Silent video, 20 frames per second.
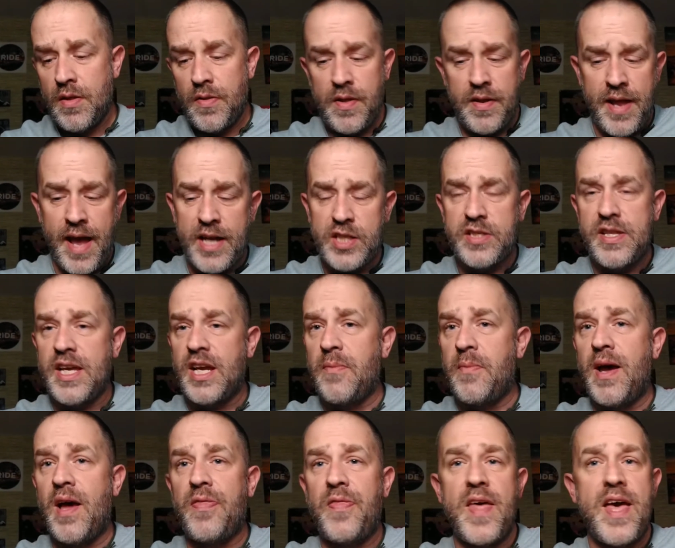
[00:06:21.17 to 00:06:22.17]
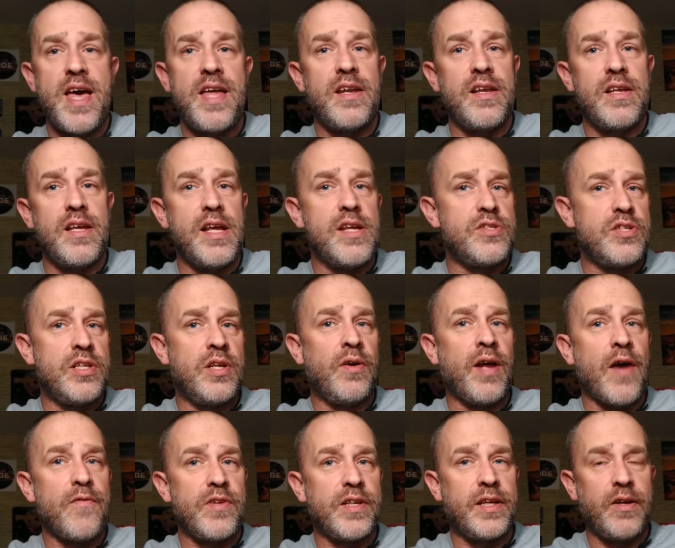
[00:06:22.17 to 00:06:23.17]
The nice thing about that is you don't
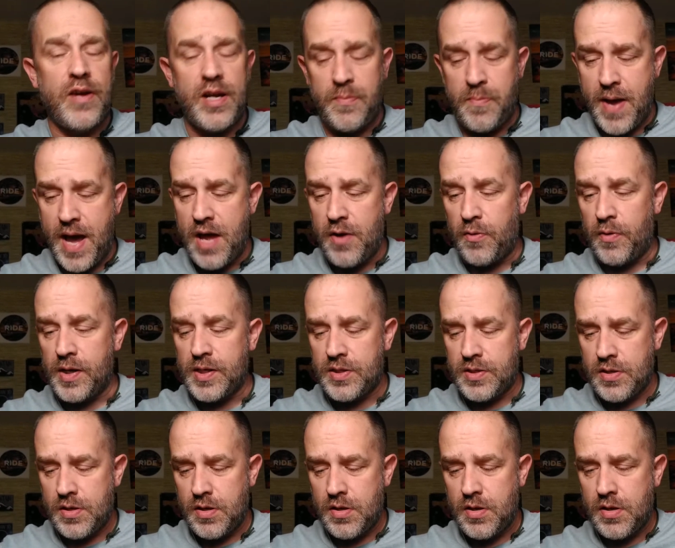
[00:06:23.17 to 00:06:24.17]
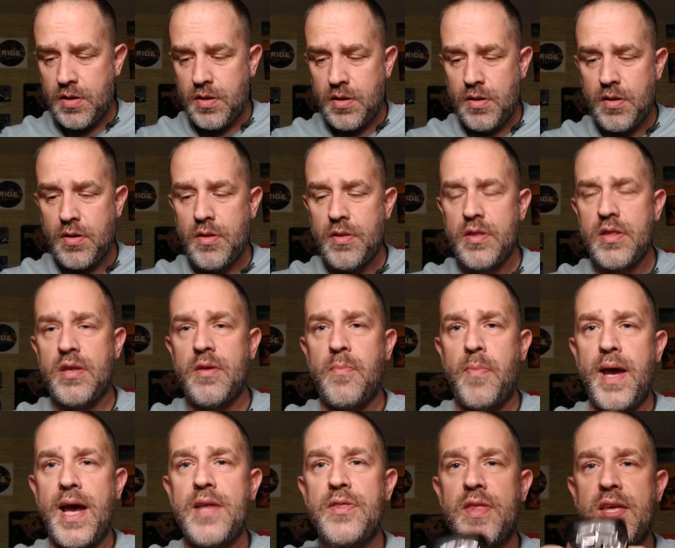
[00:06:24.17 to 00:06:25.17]
have to carry batteries. The
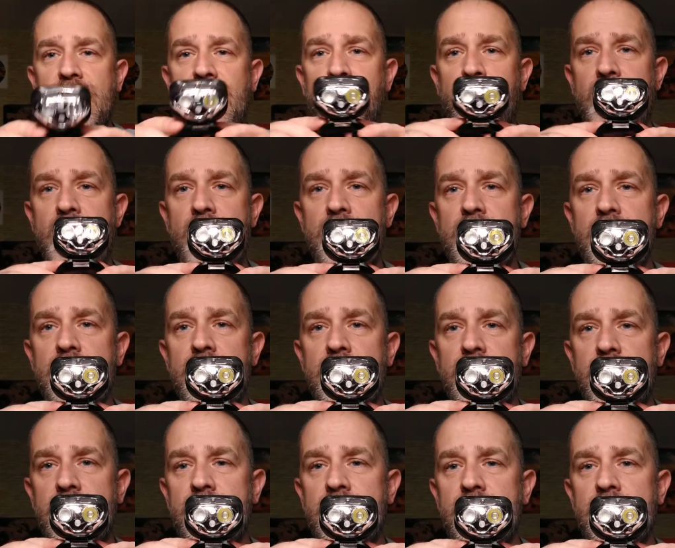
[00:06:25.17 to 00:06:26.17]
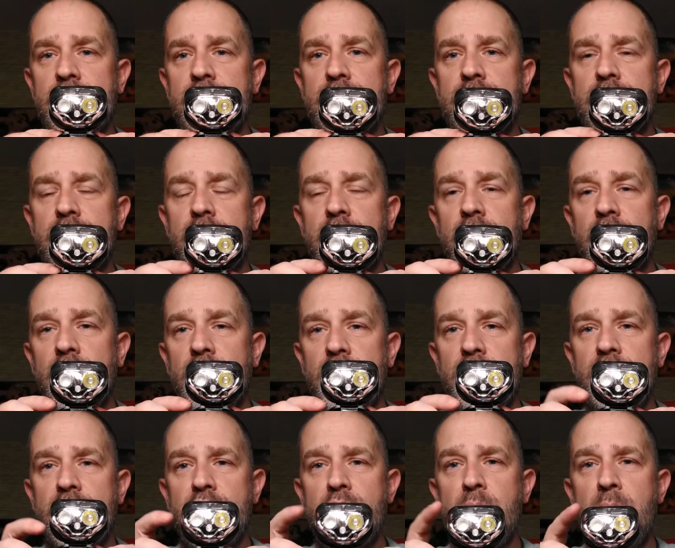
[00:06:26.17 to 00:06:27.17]
bad thing about it is
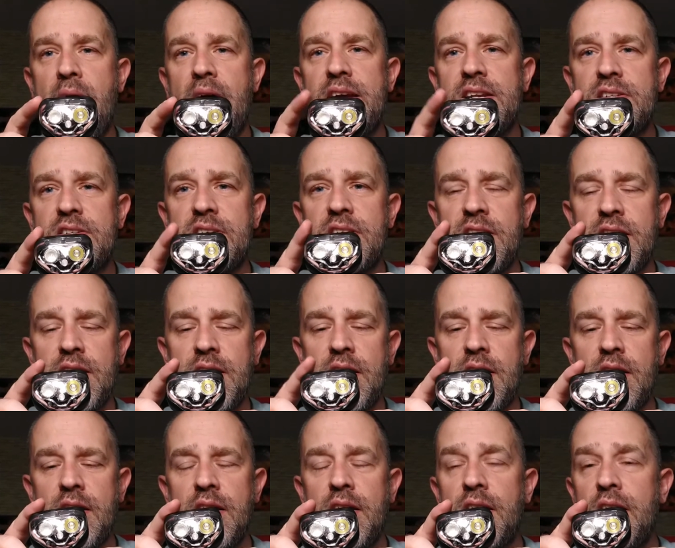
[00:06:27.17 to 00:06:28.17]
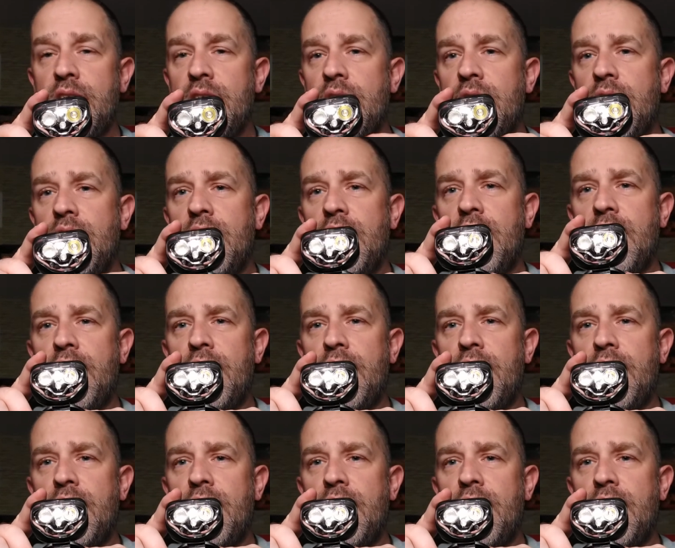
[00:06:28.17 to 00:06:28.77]
you might, you